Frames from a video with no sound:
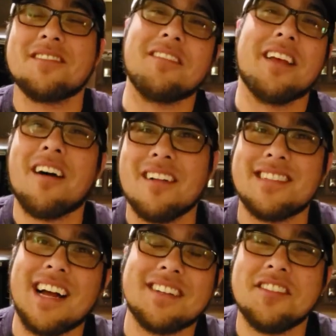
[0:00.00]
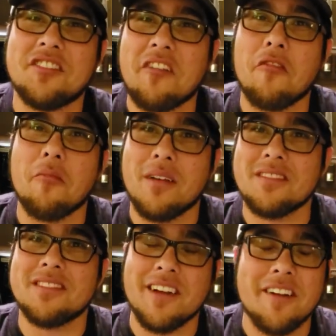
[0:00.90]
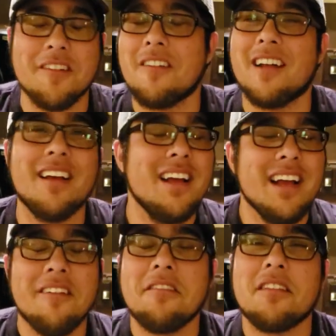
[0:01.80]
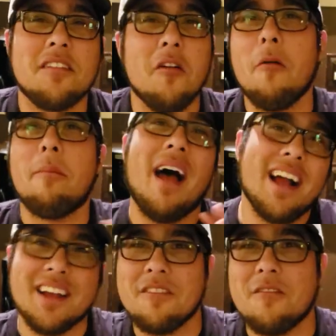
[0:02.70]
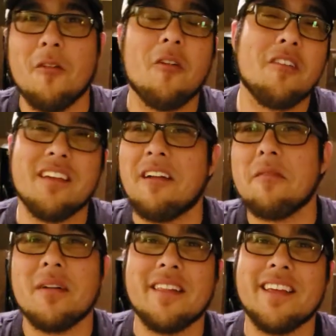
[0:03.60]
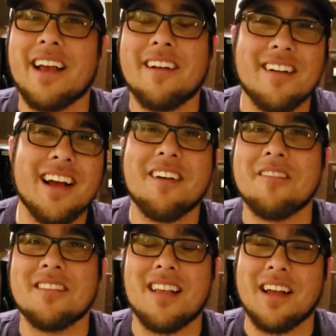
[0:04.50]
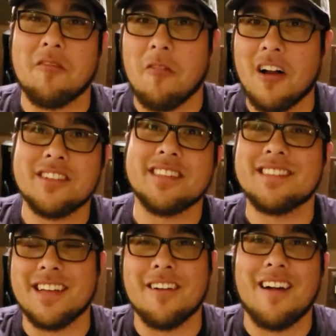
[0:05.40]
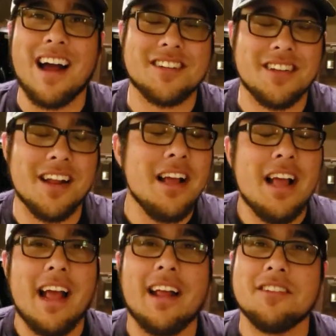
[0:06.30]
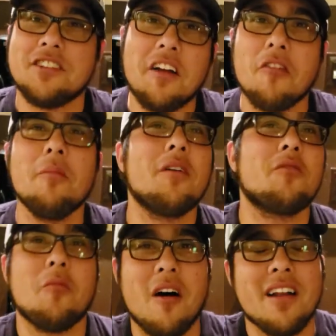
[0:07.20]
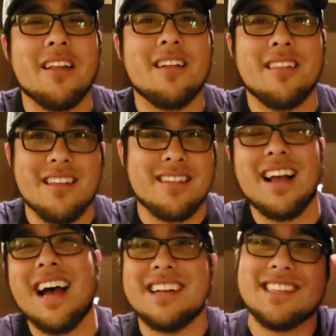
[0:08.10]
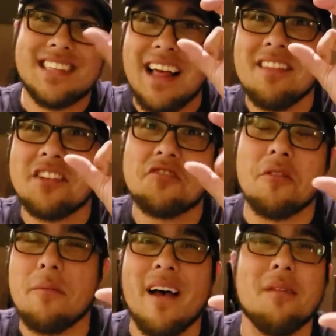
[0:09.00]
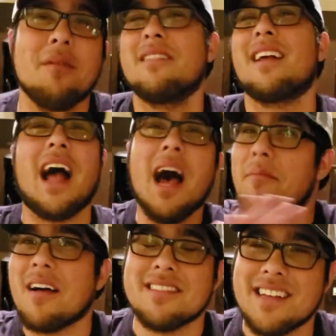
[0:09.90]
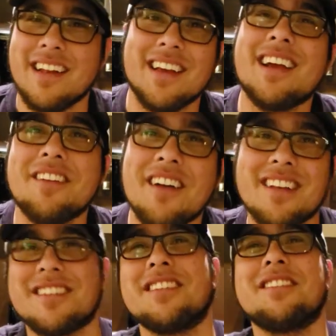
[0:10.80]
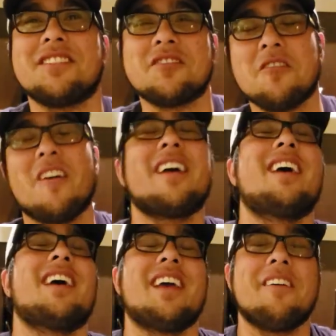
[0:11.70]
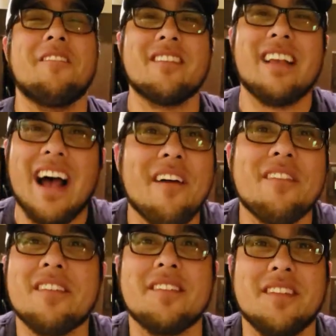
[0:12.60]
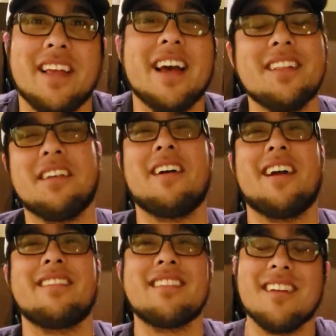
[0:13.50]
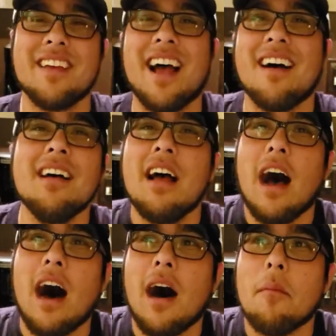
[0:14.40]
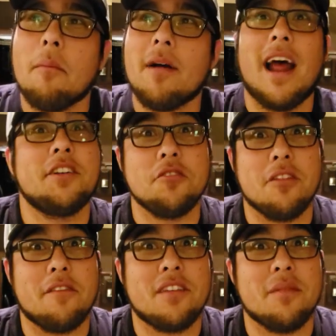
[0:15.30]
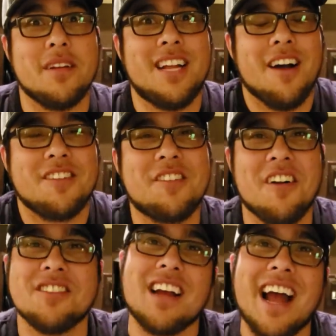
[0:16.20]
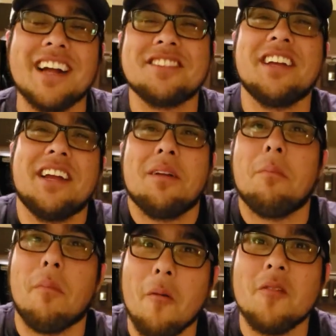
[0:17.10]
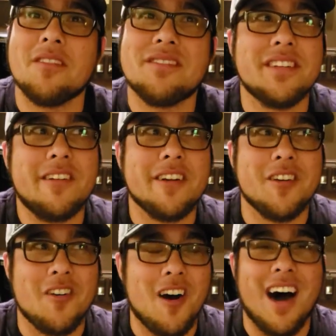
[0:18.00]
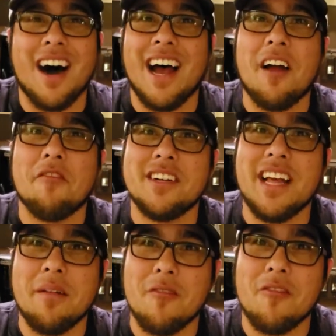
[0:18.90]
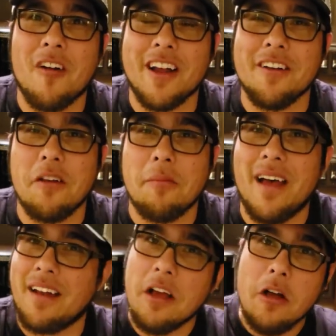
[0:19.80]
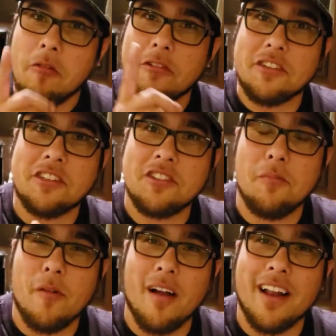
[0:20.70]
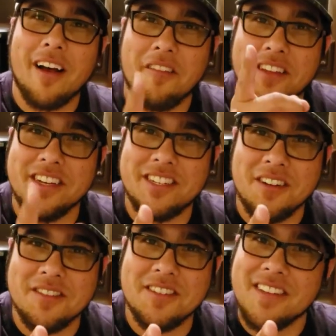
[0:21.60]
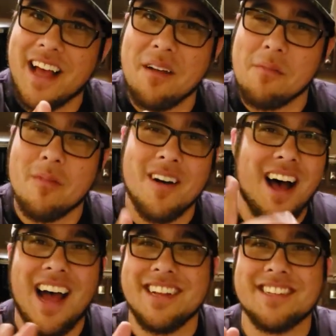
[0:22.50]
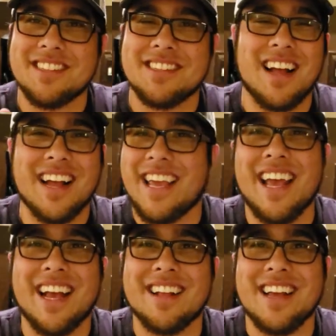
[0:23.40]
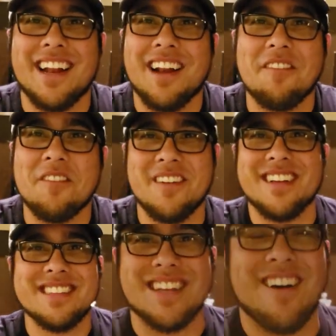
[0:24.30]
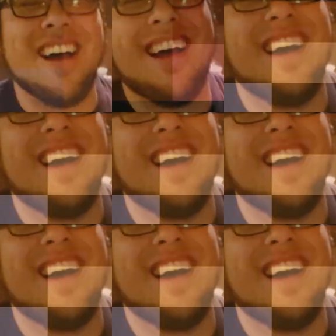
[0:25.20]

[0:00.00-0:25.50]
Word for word: So they contacted General Mills cereal, and it was this whole back and forth, and everybody on the internet was like watching this interaction, and General Mills wanted this guy to send the shrimp head, but he's like, I'm not sending it. You guys are gonna destroy it. It was absolutely hilarious. So yeah, um, but I do love Cinnamon Toast Crunch. I actually eat a bowl of cereal uh, every day before I go to bed, which is super unhealthy. Don't do that, but I just, I can't get enough of it, so.